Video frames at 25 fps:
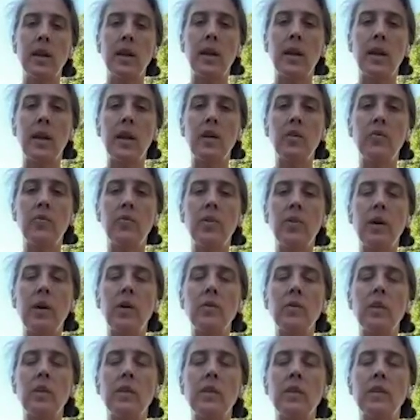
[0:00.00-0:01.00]
And I have
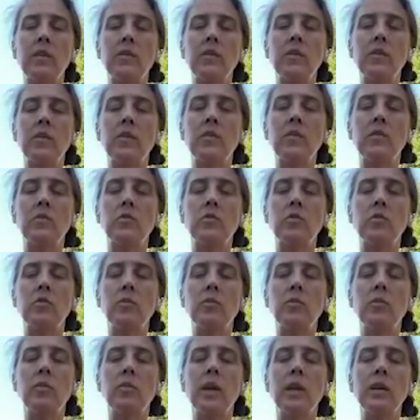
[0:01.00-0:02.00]
found that this is a
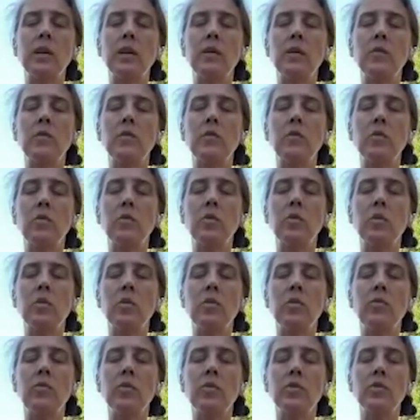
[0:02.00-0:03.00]
tremendous
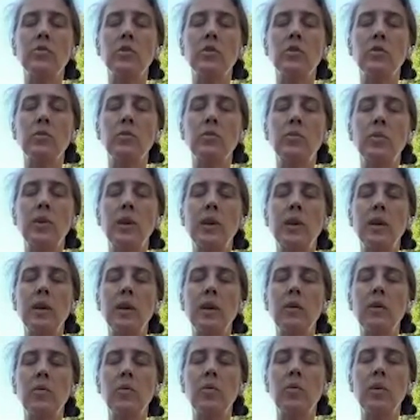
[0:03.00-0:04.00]
tool for just
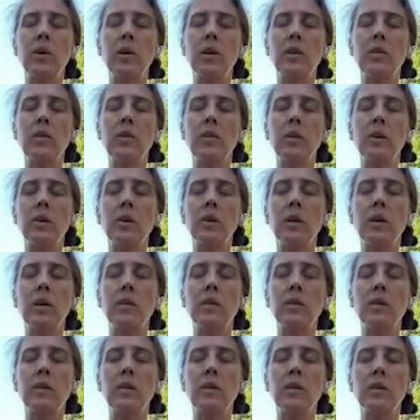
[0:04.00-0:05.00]
being with
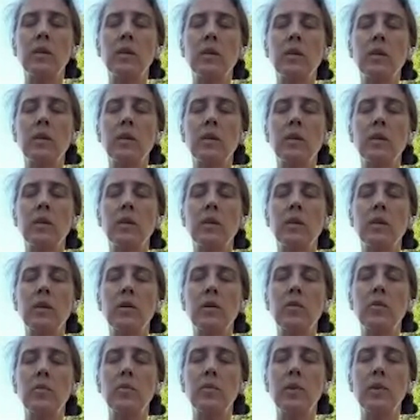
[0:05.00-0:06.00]
another
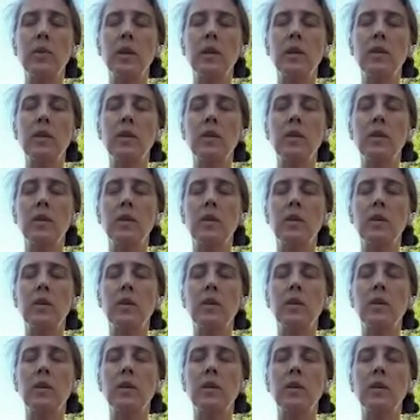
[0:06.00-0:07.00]
human
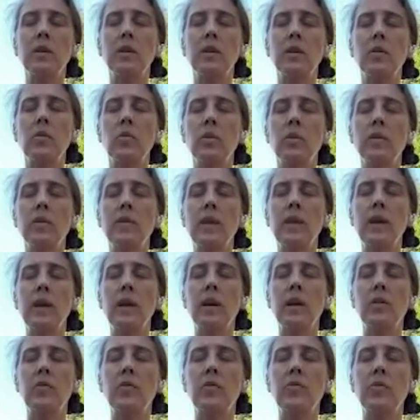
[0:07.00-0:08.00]
when
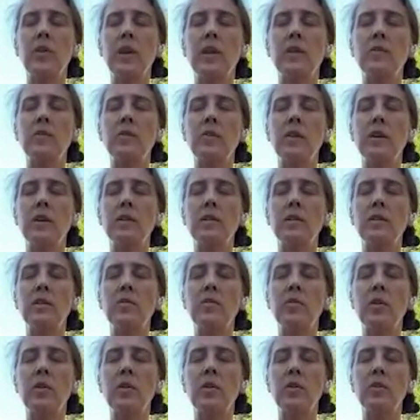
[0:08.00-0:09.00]
they are facing
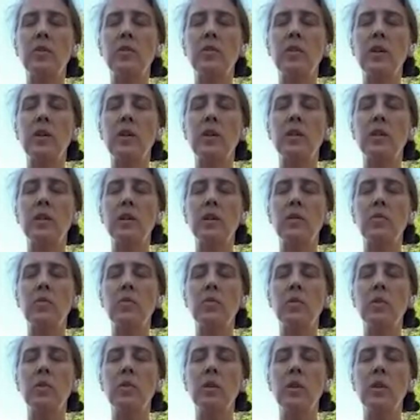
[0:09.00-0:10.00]
difficulty that
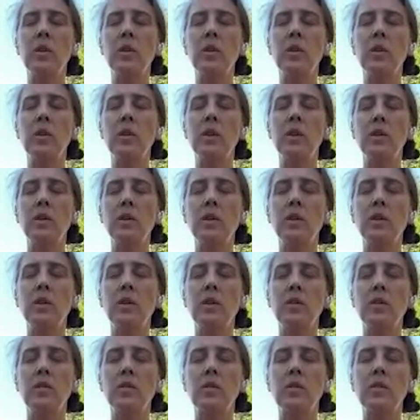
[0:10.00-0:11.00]
really
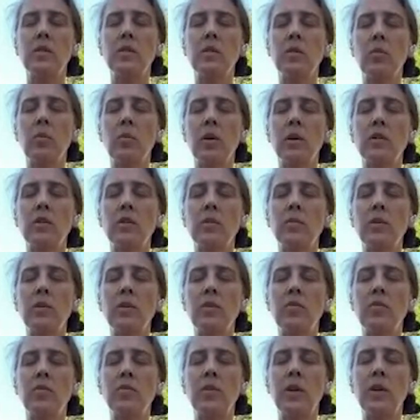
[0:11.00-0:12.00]
doesn't want to
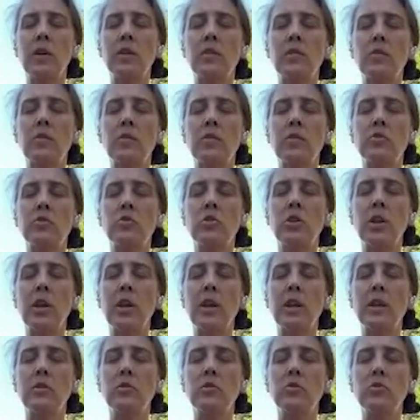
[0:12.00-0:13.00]
be fixed or
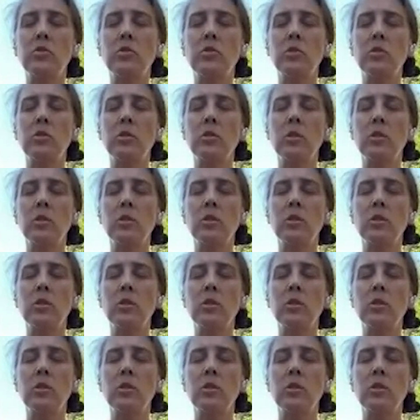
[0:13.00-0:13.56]
changed.